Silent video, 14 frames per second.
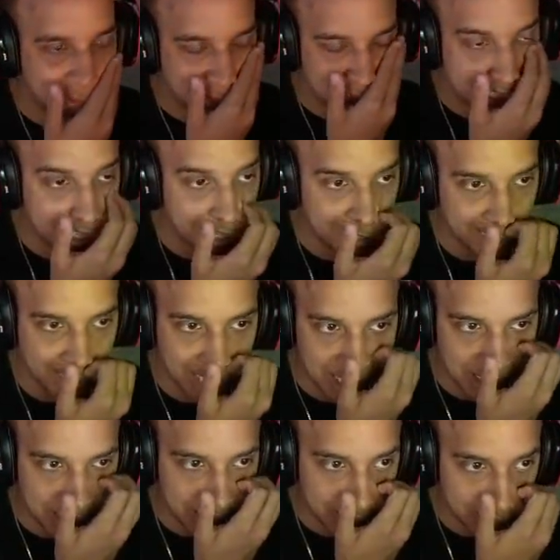This guy just
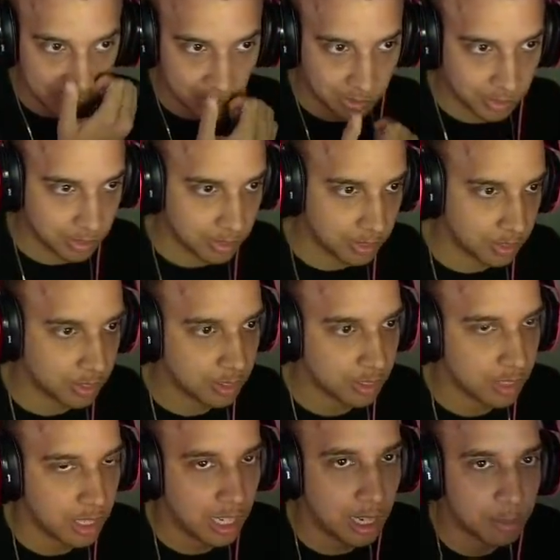landed.
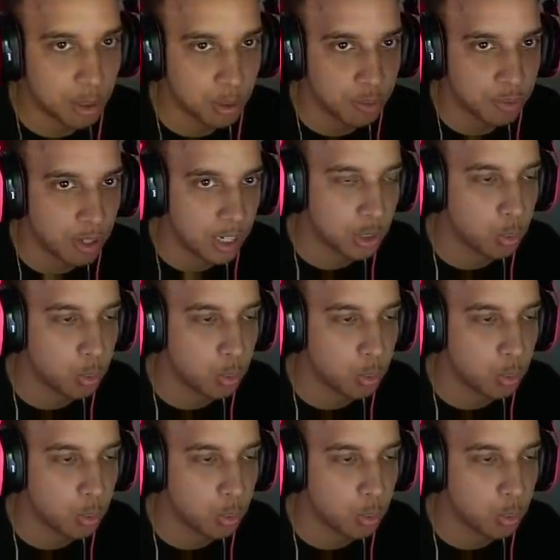E M two fried